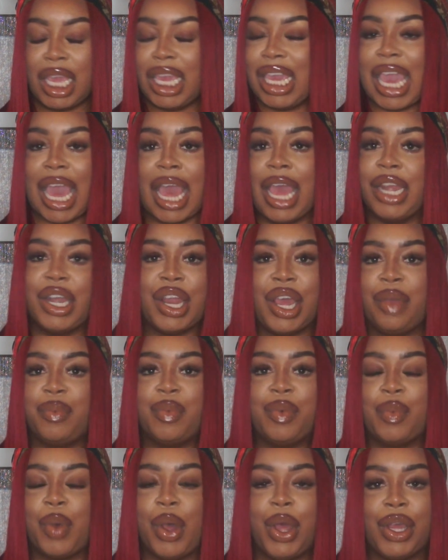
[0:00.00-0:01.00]
Yeah, no, it
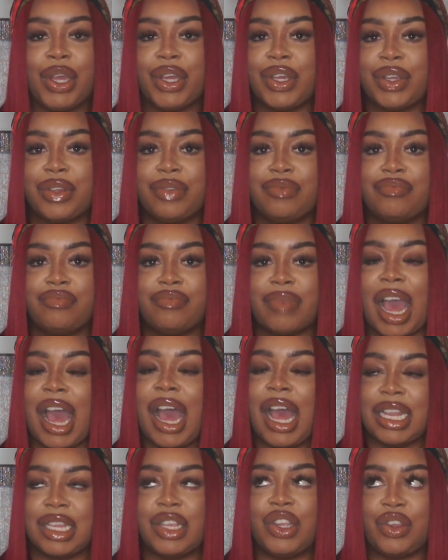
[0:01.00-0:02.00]
wouldn't work. I
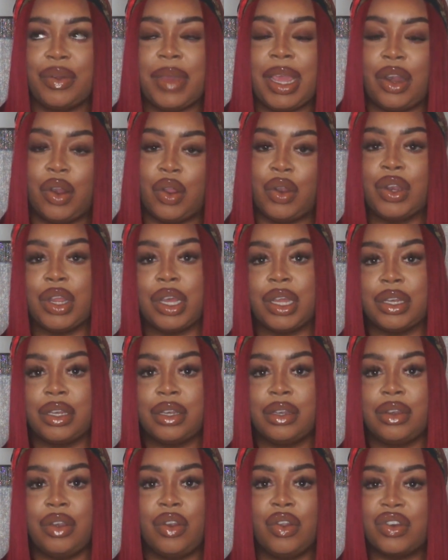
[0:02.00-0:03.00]
had to do it in London.
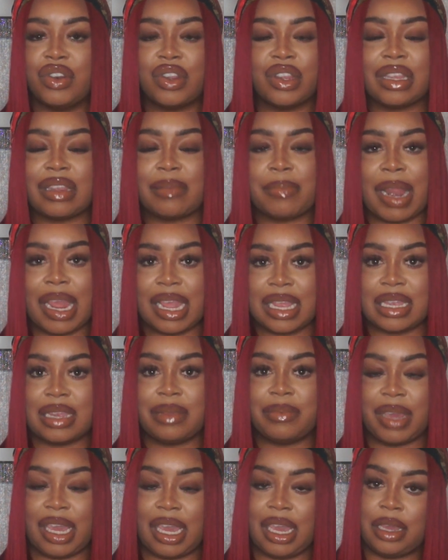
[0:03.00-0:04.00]
London's the place
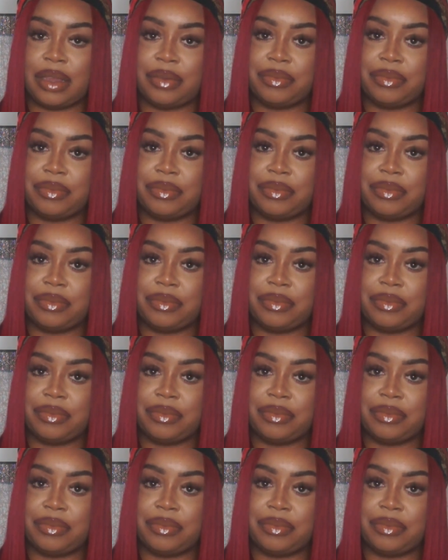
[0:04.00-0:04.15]
to be.